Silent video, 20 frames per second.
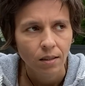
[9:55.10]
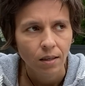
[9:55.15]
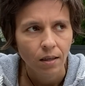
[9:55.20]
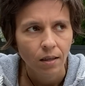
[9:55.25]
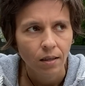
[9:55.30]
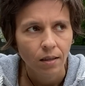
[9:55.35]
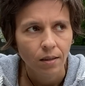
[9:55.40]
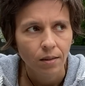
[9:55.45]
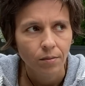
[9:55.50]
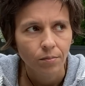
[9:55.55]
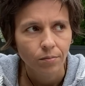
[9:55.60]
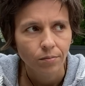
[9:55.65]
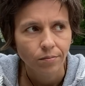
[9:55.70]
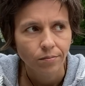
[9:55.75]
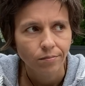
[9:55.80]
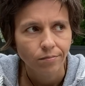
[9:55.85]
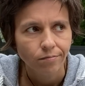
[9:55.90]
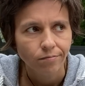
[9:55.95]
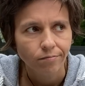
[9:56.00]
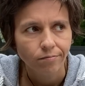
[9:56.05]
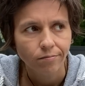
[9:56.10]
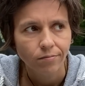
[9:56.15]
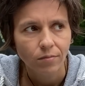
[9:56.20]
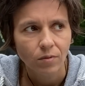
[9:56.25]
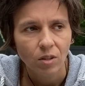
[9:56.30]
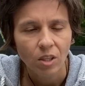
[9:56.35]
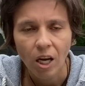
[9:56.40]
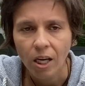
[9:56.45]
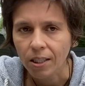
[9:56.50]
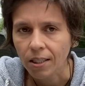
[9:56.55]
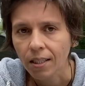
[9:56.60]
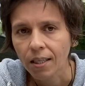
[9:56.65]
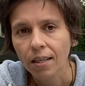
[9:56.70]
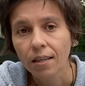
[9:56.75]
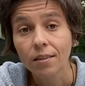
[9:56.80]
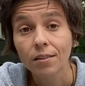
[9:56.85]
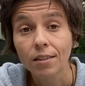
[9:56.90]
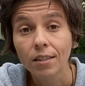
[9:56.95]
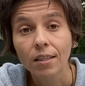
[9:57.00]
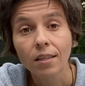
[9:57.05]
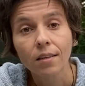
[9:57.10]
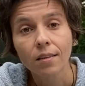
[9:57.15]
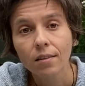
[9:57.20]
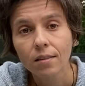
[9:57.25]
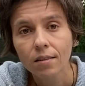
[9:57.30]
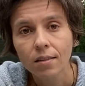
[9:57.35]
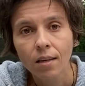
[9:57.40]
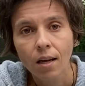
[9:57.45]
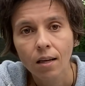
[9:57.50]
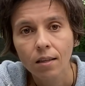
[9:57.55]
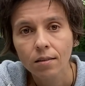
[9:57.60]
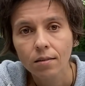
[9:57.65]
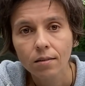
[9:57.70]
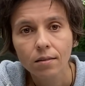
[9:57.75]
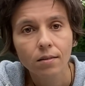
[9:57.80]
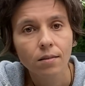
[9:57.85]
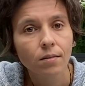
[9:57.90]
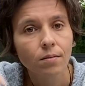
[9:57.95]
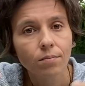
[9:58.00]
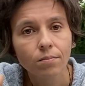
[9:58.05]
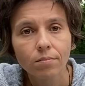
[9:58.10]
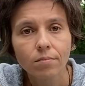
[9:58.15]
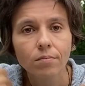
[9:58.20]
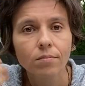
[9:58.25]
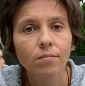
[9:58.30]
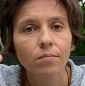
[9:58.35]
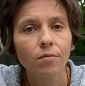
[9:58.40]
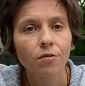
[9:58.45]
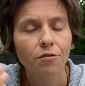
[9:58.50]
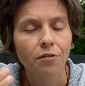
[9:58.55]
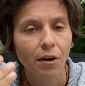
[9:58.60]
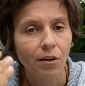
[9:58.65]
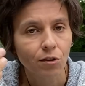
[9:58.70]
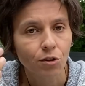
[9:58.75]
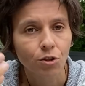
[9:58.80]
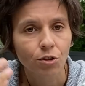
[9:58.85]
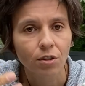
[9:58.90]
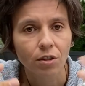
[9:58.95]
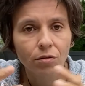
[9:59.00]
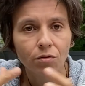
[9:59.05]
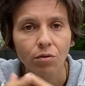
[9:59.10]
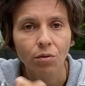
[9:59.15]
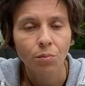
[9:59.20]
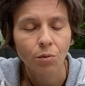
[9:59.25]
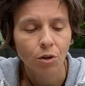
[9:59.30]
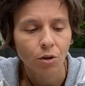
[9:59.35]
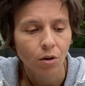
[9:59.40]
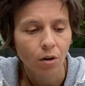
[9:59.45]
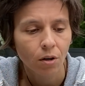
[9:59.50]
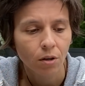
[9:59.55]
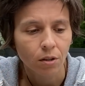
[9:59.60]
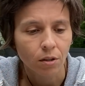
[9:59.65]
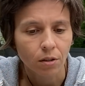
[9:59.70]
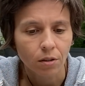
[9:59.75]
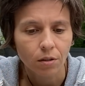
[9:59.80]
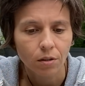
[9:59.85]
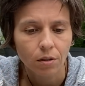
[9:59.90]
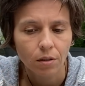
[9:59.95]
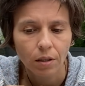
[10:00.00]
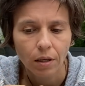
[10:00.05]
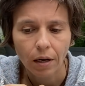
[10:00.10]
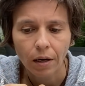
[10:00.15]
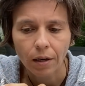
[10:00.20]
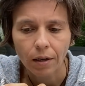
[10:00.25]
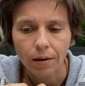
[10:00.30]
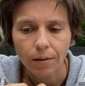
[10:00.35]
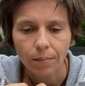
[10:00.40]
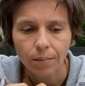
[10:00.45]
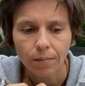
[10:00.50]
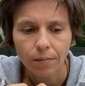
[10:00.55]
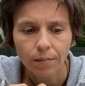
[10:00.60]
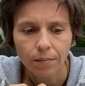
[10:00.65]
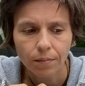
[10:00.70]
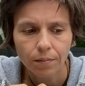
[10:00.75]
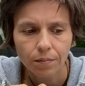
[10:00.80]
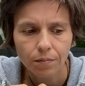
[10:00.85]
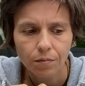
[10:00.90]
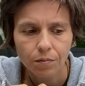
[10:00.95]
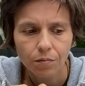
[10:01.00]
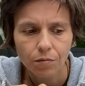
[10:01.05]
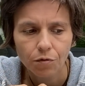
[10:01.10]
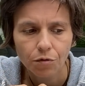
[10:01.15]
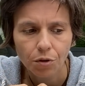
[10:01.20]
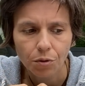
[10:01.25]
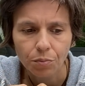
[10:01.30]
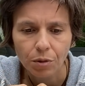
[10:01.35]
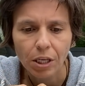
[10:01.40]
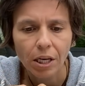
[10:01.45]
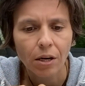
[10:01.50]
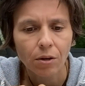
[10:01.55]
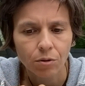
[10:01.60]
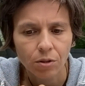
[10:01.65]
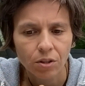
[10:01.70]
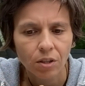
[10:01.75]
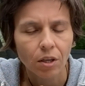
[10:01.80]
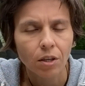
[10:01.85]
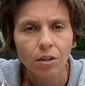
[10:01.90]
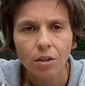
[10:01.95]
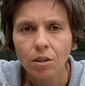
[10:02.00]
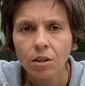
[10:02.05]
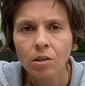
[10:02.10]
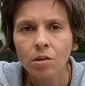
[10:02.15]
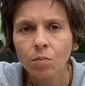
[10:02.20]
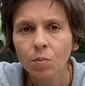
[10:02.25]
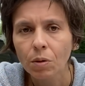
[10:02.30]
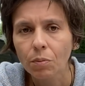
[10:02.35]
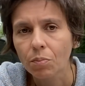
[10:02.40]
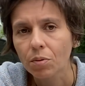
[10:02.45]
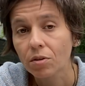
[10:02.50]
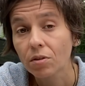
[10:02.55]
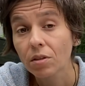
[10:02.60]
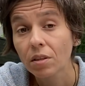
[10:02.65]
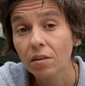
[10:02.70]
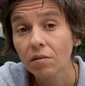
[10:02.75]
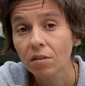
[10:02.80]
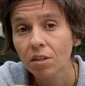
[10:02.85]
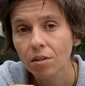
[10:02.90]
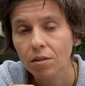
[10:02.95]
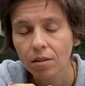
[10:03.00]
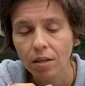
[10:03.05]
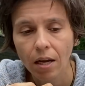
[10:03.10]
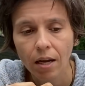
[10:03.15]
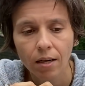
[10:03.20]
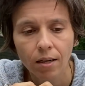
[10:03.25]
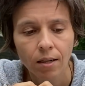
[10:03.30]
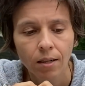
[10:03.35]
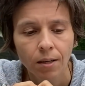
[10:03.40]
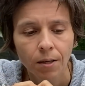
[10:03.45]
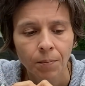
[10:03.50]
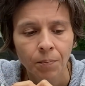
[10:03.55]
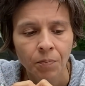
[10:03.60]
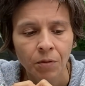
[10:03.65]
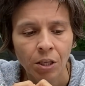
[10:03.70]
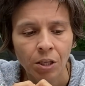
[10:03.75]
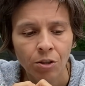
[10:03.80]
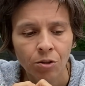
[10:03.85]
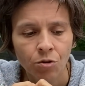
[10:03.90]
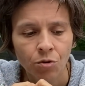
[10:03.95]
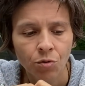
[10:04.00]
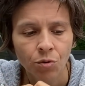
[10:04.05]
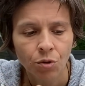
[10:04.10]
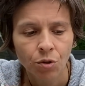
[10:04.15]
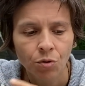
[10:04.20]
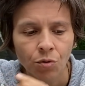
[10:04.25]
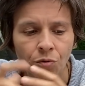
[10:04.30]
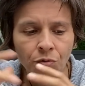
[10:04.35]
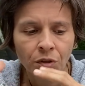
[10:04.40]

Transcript: Um, not caring, not functioning from your heart, um, from the outside you could be perceived as that, because you're, you're